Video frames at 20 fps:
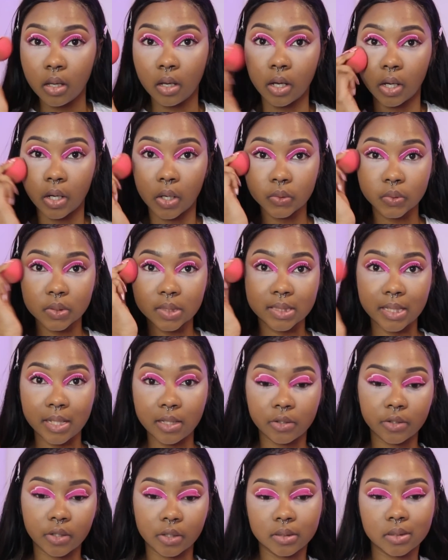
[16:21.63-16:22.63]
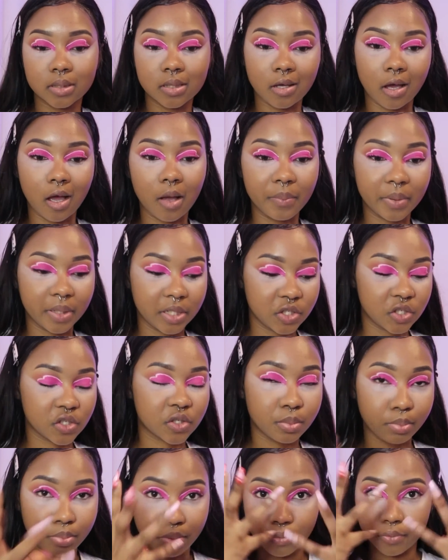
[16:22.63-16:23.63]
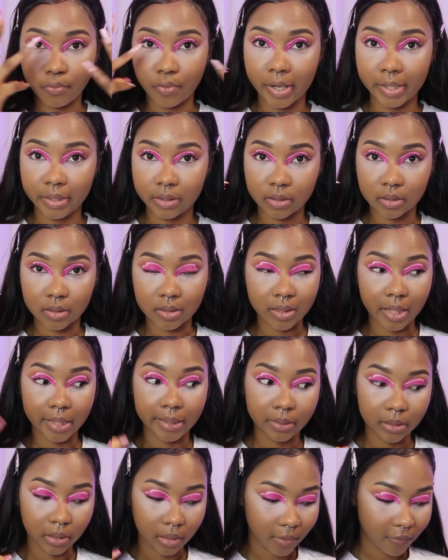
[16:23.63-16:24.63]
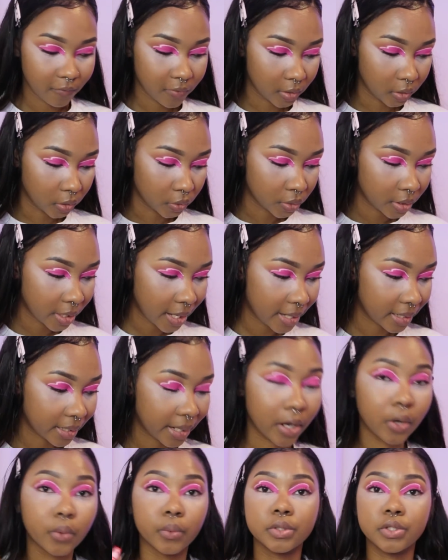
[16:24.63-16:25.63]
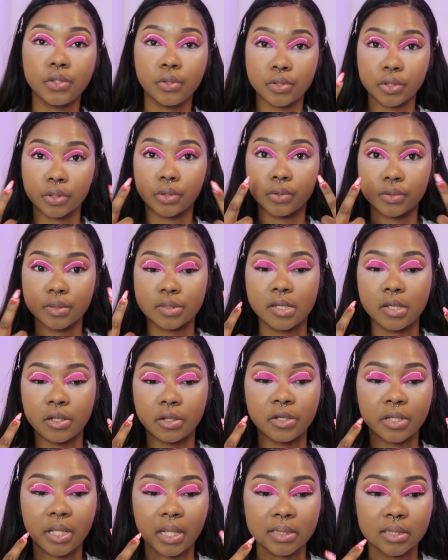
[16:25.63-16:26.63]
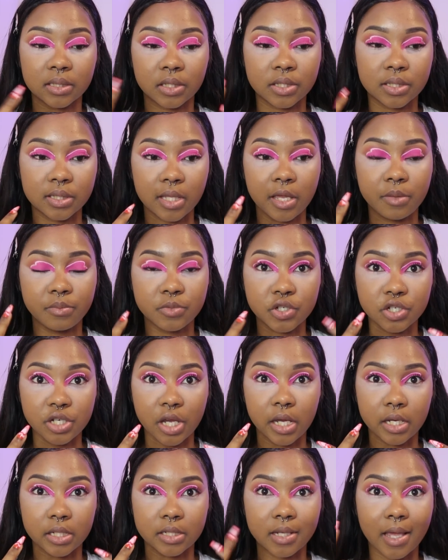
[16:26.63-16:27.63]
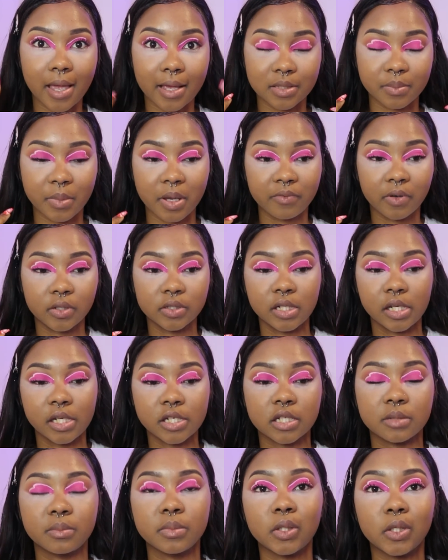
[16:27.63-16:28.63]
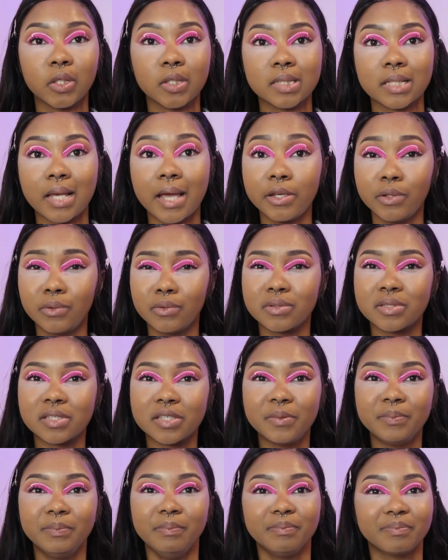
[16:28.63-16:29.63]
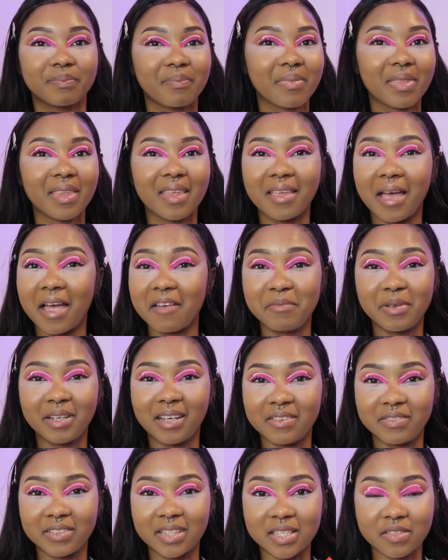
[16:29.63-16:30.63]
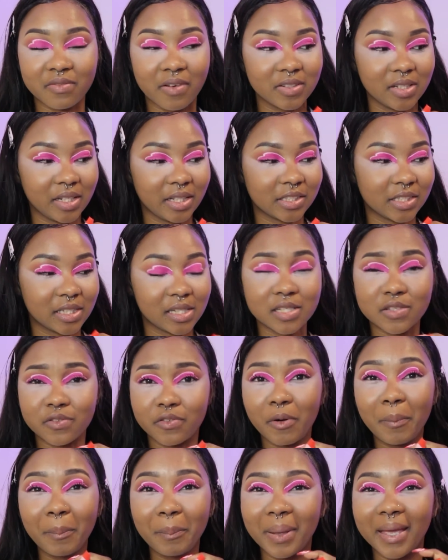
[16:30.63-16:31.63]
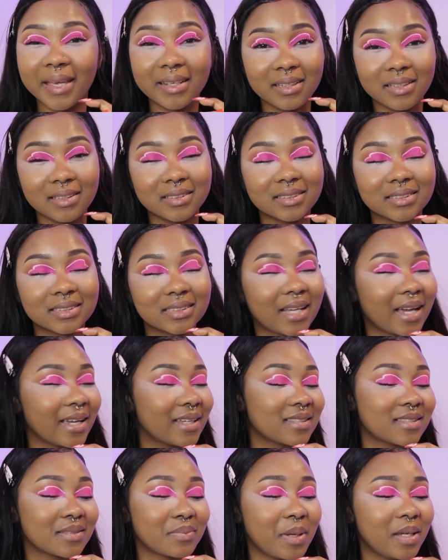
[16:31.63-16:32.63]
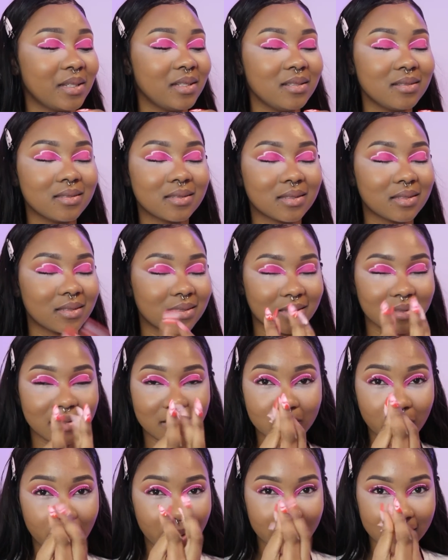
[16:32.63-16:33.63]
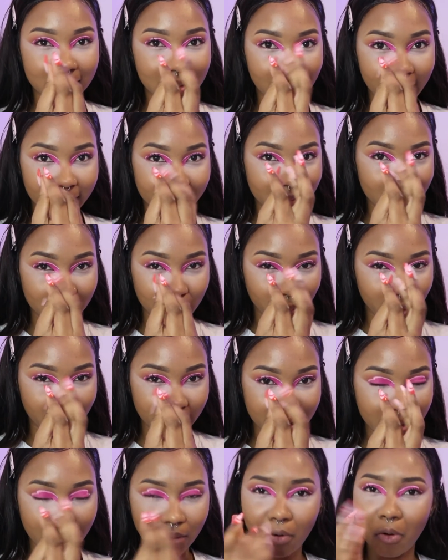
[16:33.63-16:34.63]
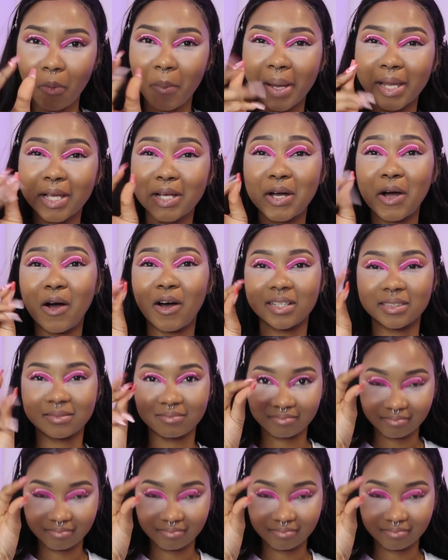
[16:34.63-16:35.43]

concealer on top and it just brightens. I love the look. And I always use a concealer that's the same shade as my foundation, because I've been loving this foundation. It's from Penny's, guys. Penny's is where it's at. It's where it's at. Oh my god.